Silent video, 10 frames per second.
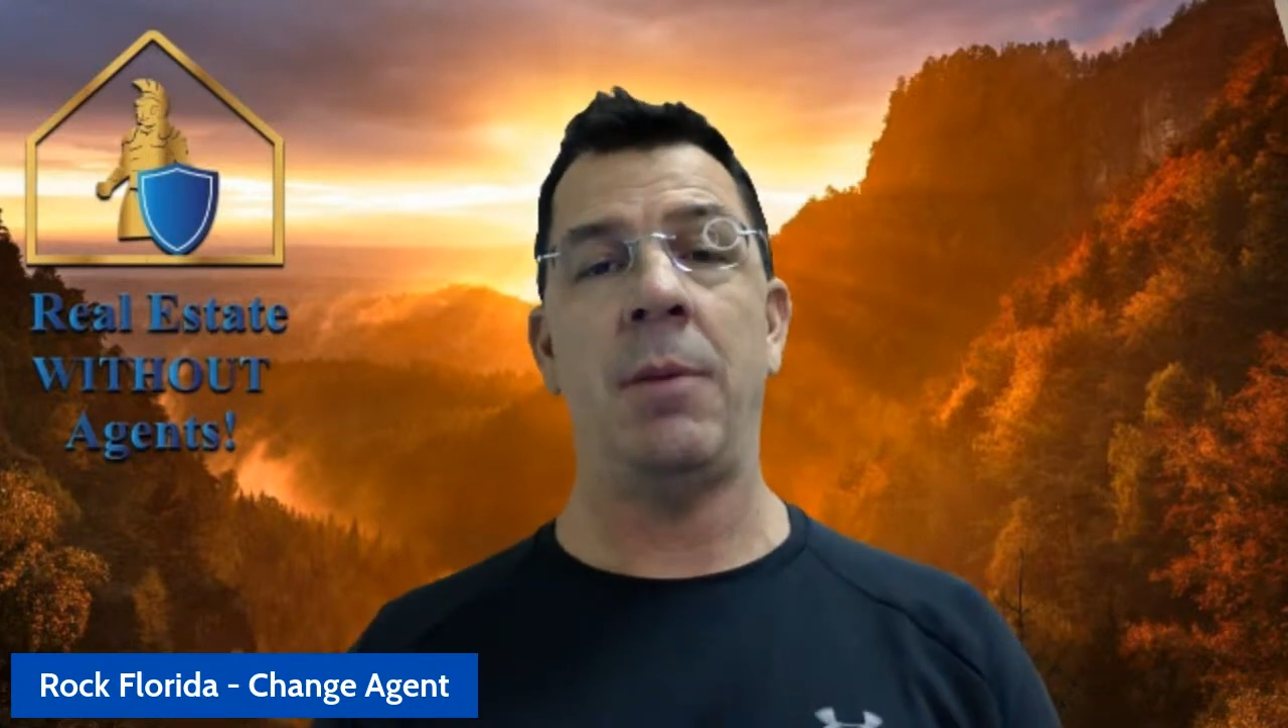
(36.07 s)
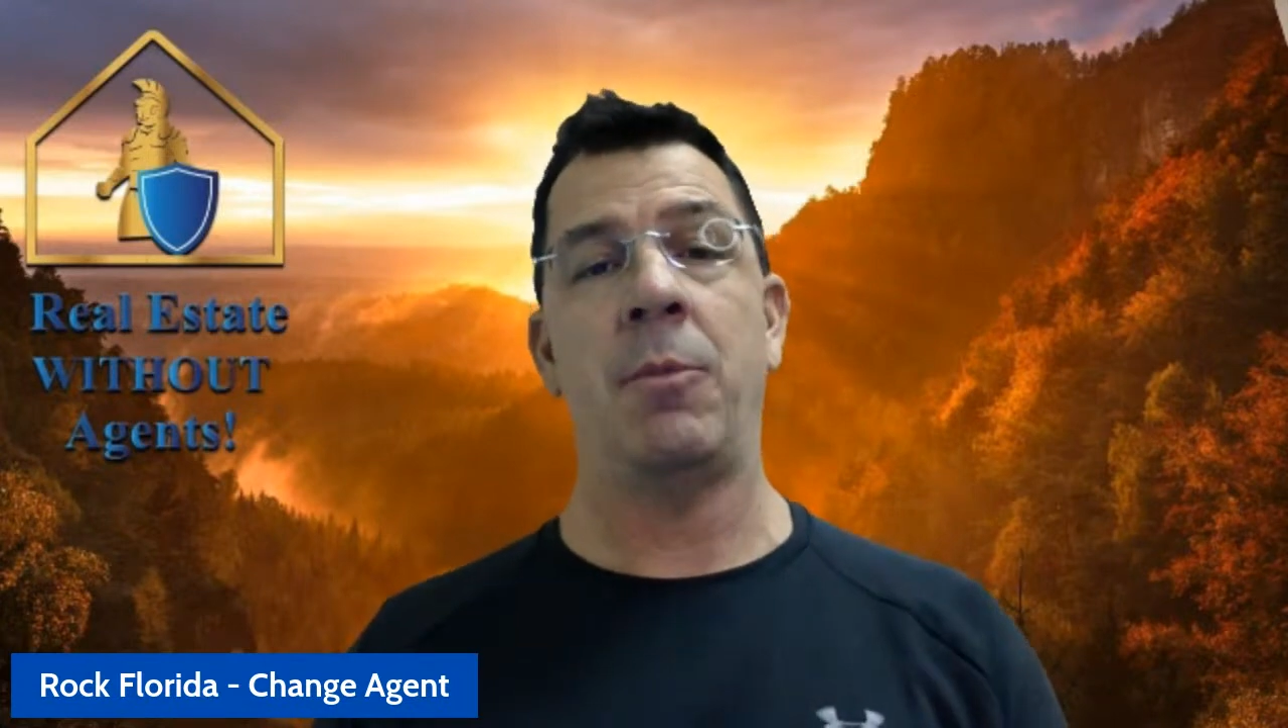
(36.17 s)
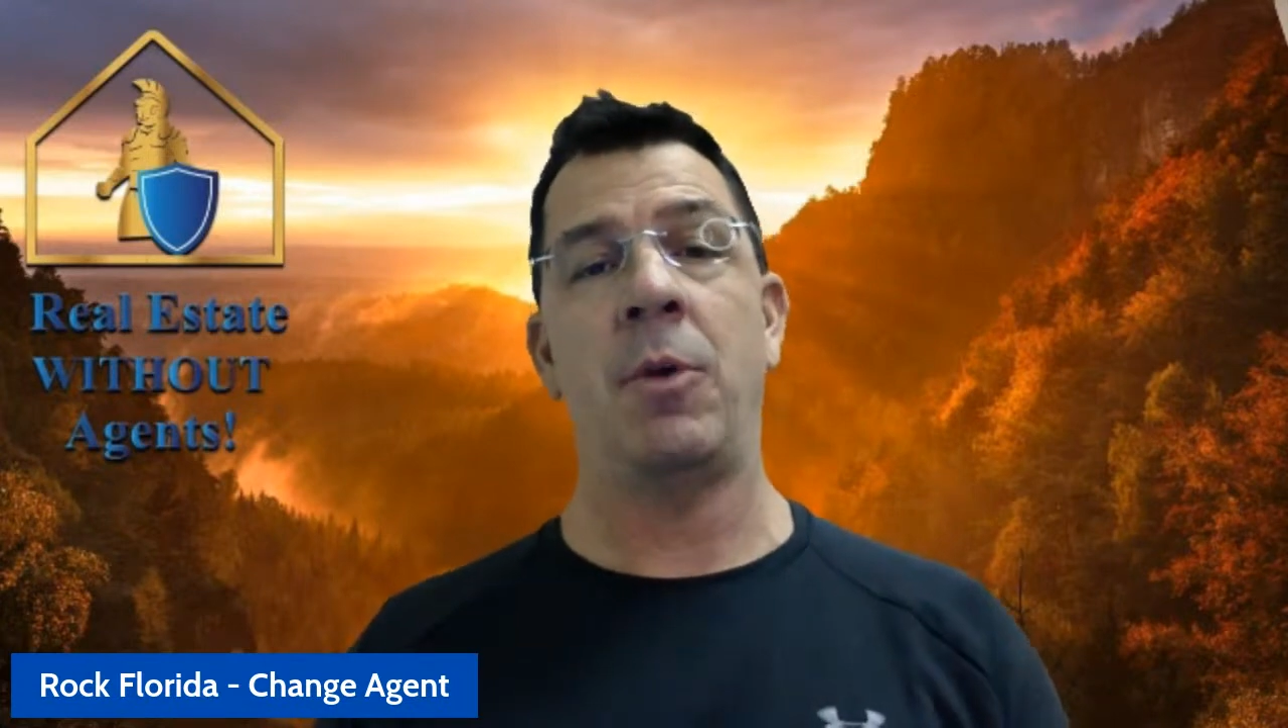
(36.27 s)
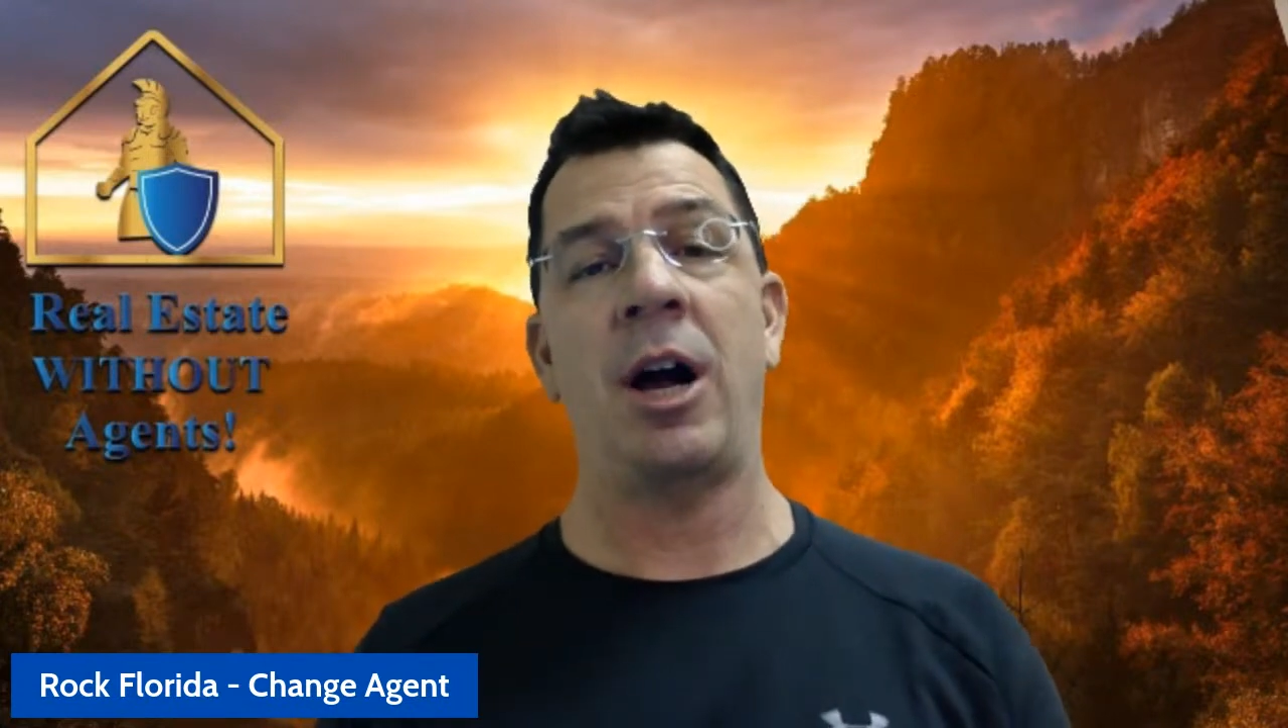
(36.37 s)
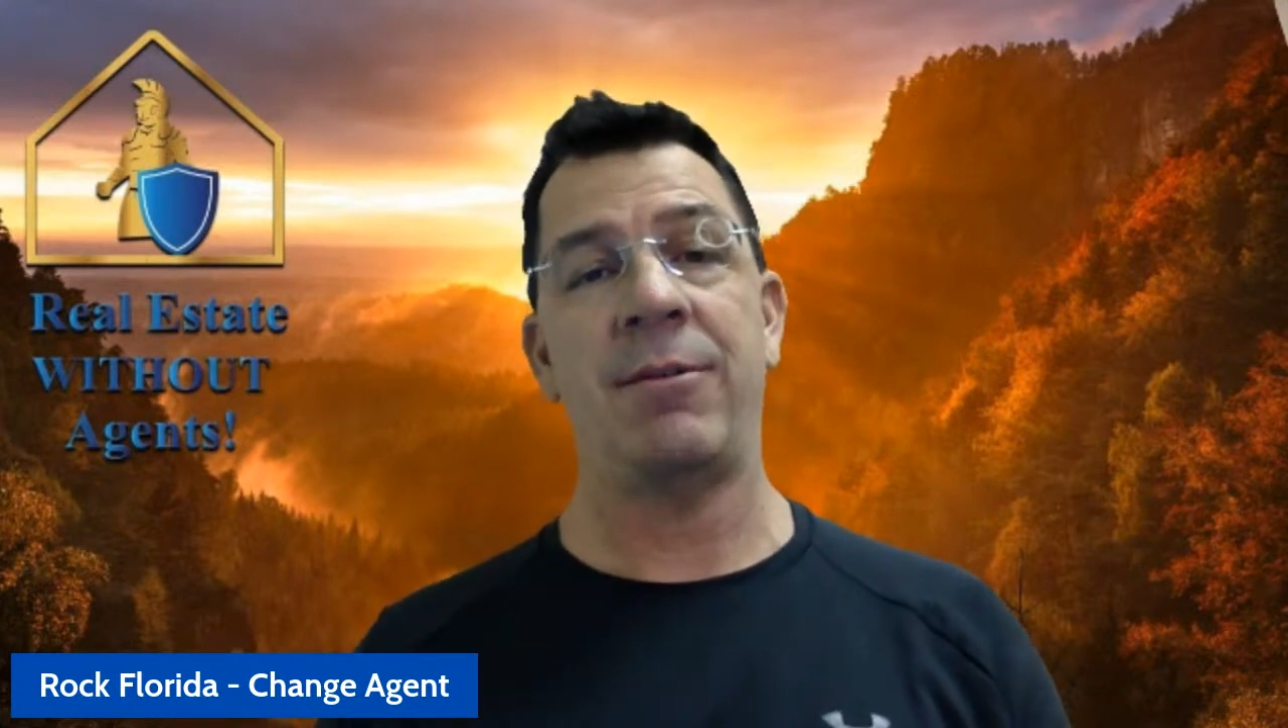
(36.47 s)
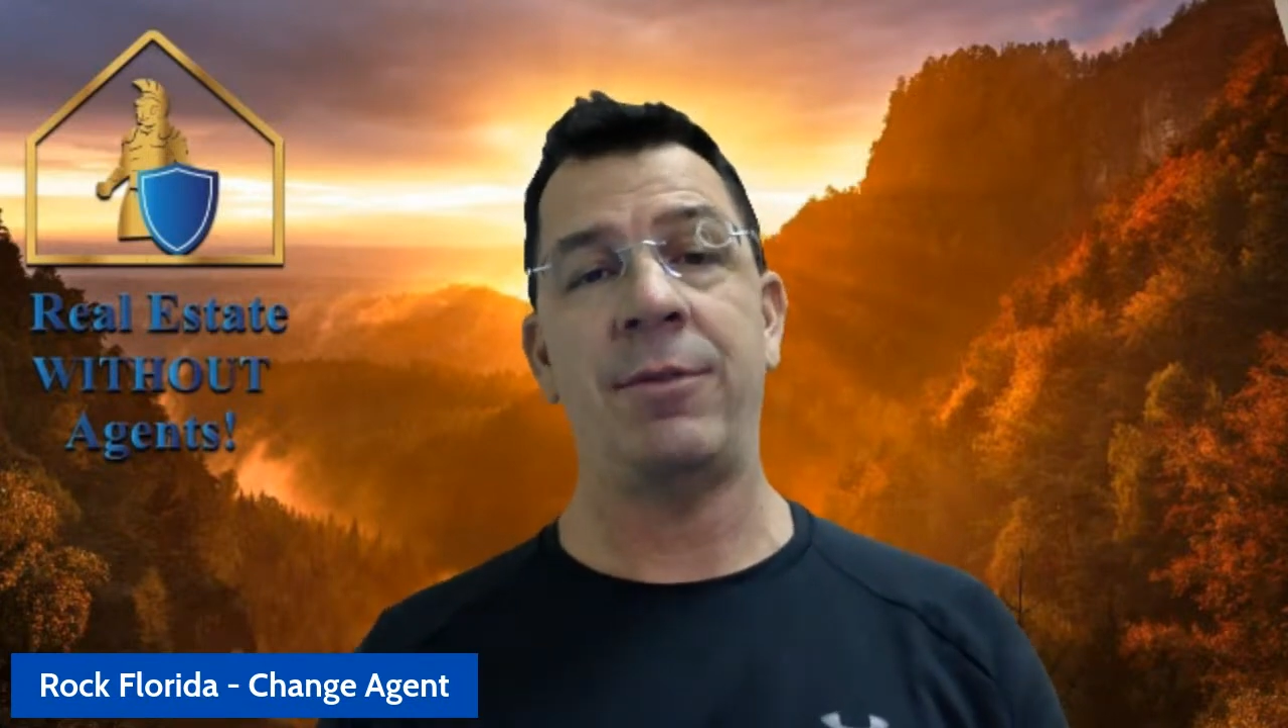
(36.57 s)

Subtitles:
I'm Rock,